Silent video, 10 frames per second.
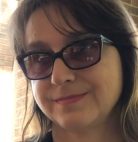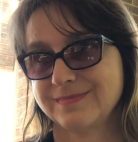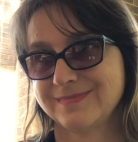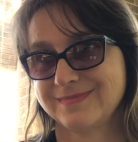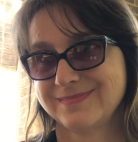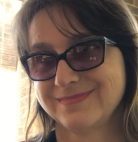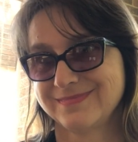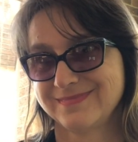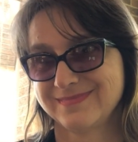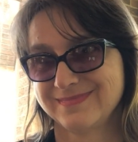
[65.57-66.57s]

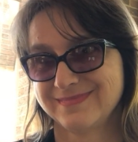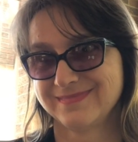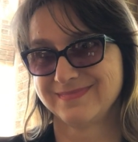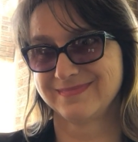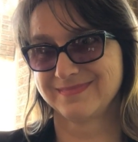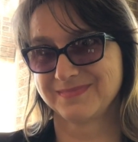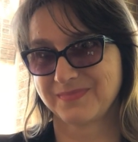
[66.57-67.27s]
(no one is talking)